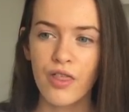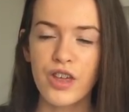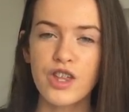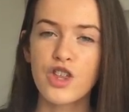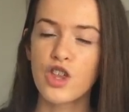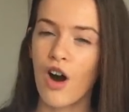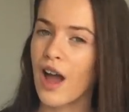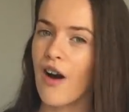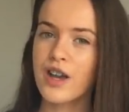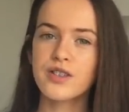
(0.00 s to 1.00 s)
The
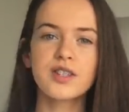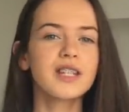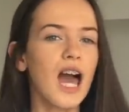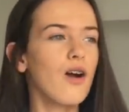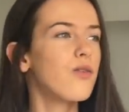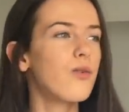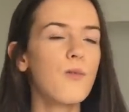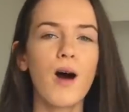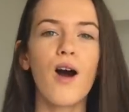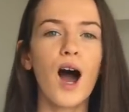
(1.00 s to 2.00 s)
shite I used to get for
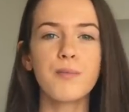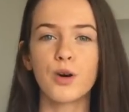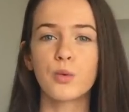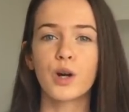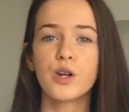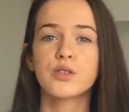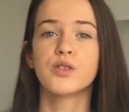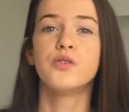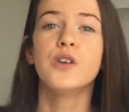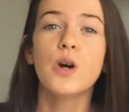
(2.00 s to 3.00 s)
my eyebrows when I used
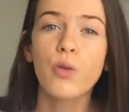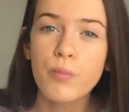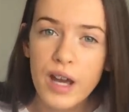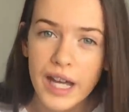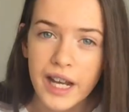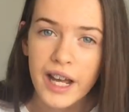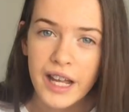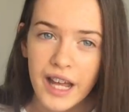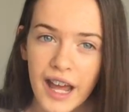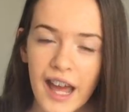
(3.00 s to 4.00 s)
to fill them in
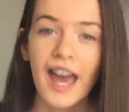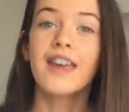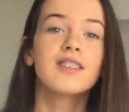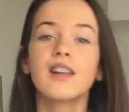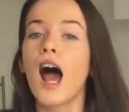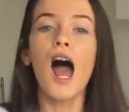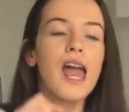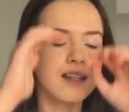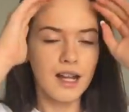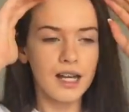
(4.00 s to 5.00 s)
is
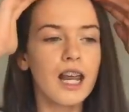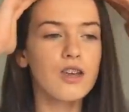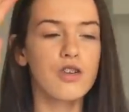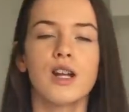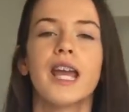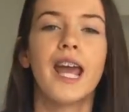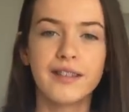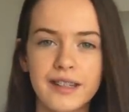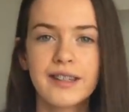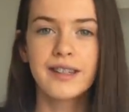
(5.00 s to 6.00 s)
literally
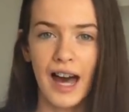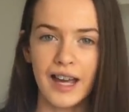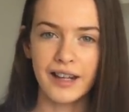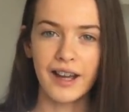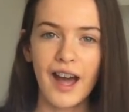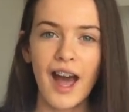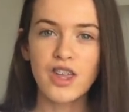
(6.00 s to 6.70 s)
insane.